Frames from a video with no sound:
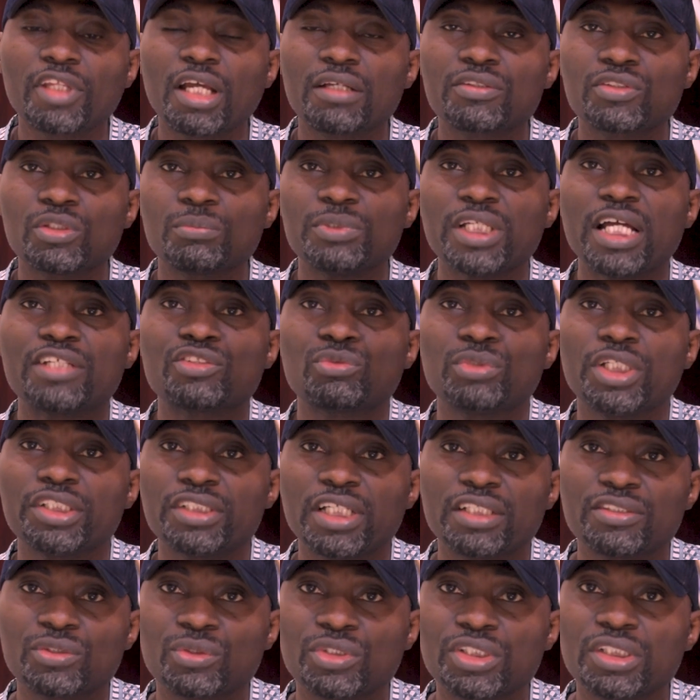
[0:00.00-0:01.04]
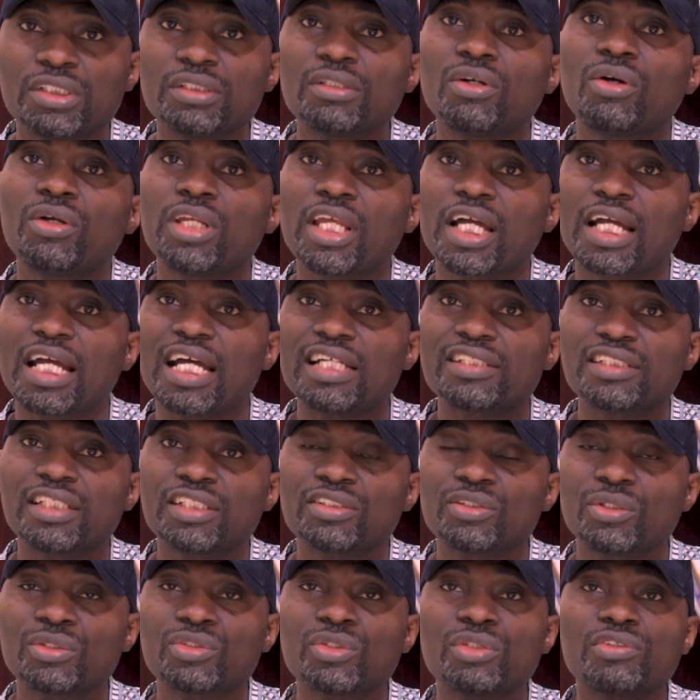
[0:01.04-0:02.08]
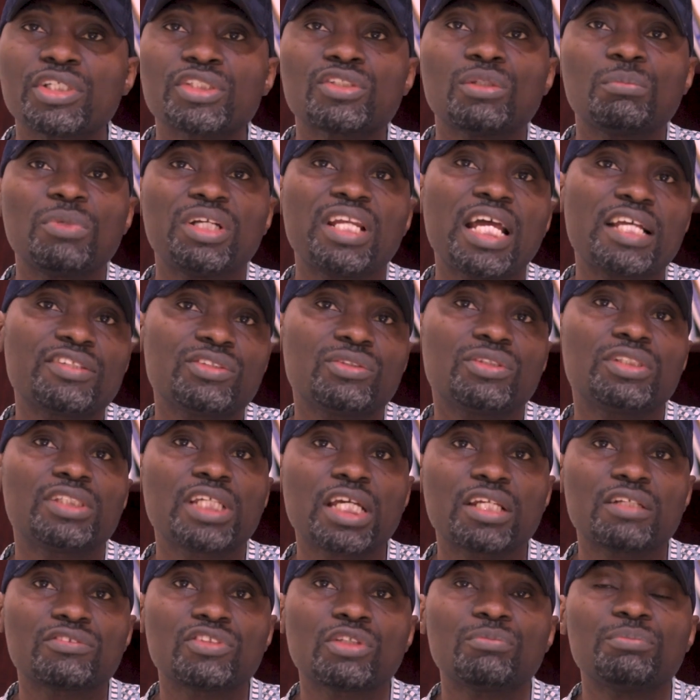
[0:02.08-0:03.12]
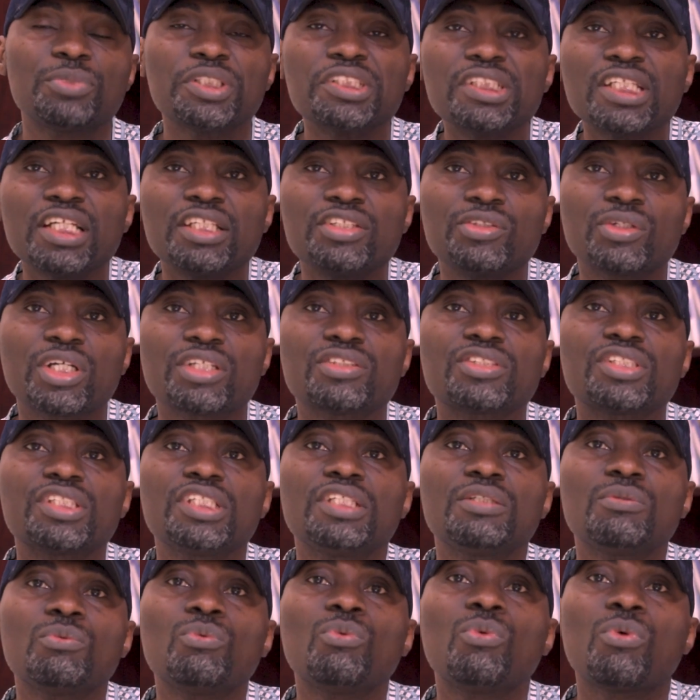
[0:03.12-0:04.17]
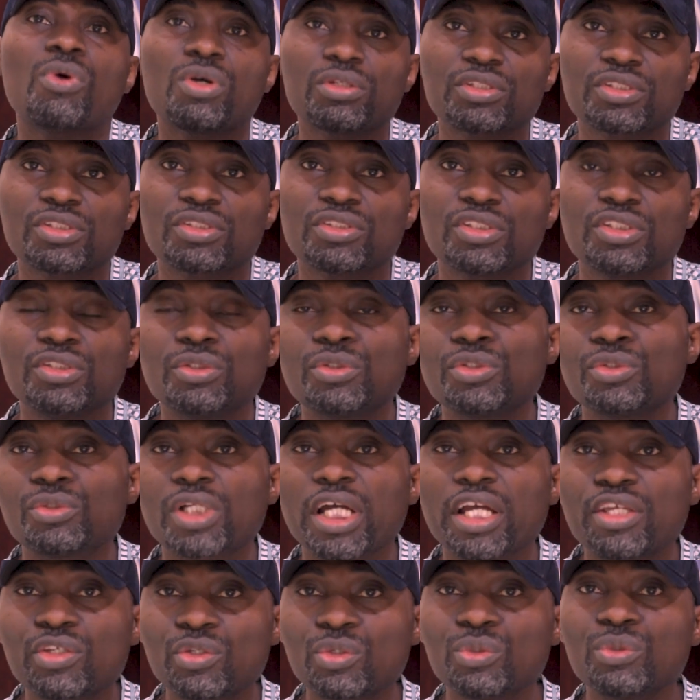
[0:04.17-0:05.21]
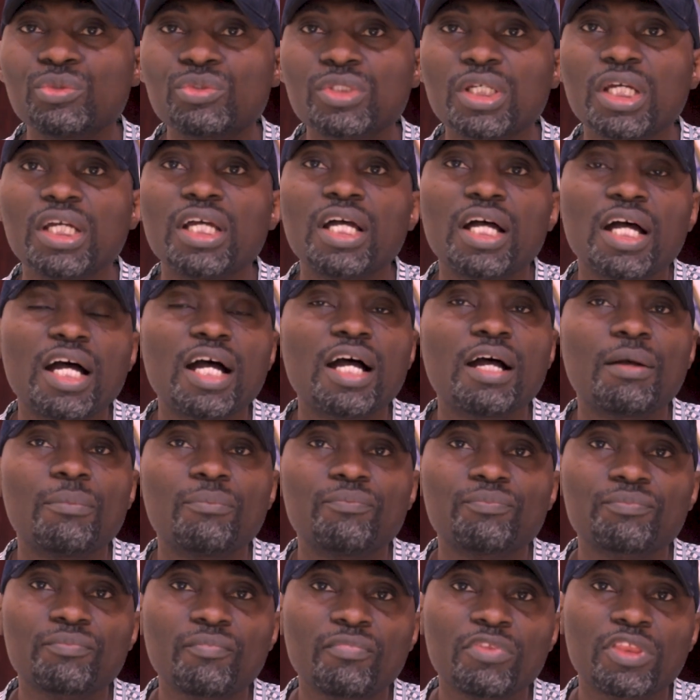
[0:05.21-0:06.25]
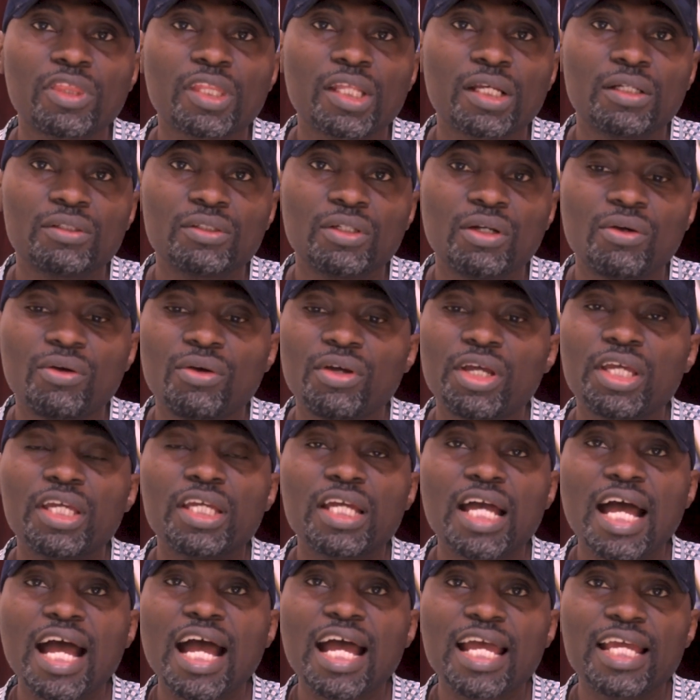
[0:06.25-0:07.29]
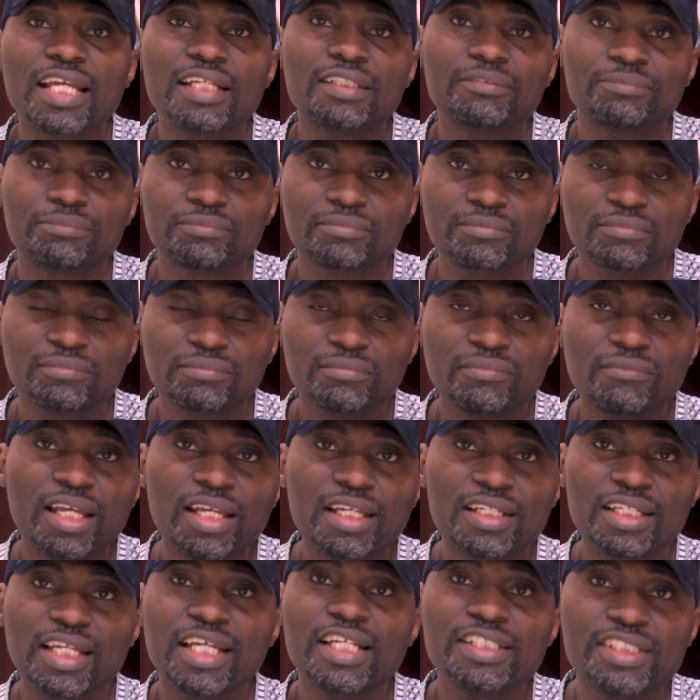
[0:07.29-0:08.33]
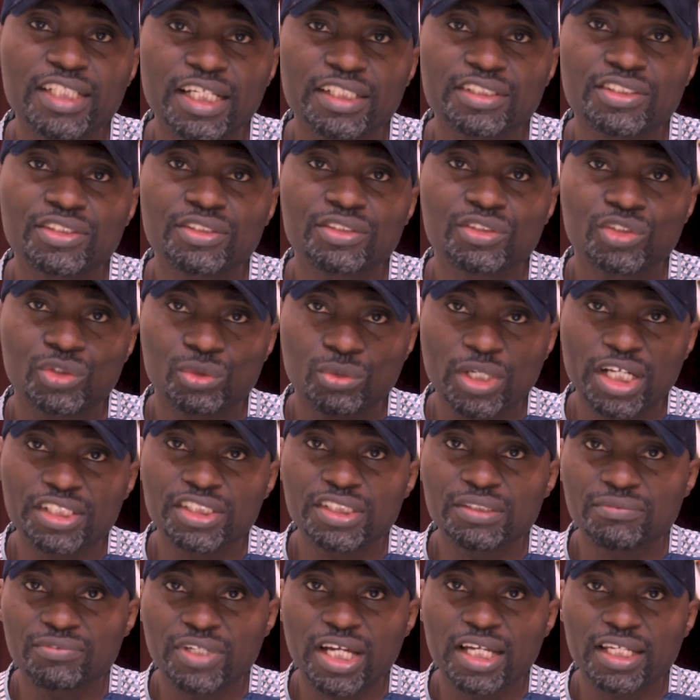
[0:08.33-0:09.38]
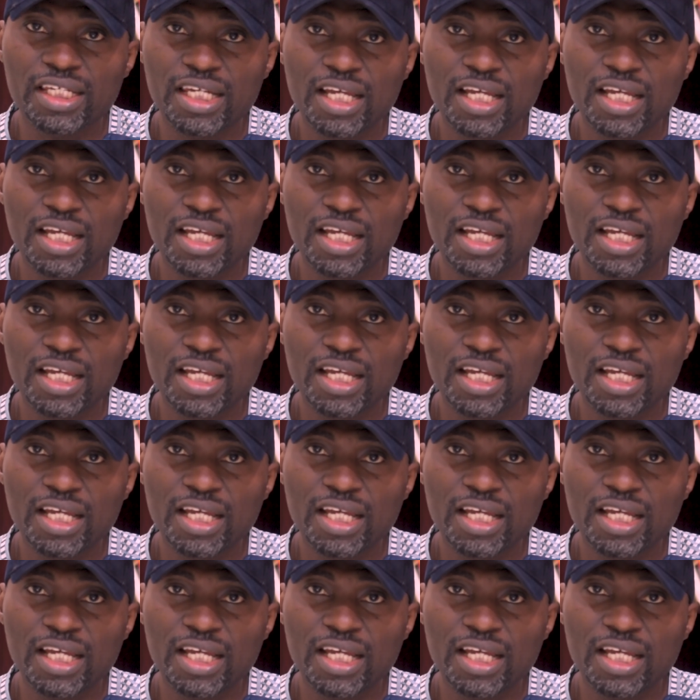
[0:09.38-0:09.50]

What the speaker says: something that is related to the oil and gas sector. So if you're somebody that is in this kind of job, basically you can see what you can use your AI agent to achieve right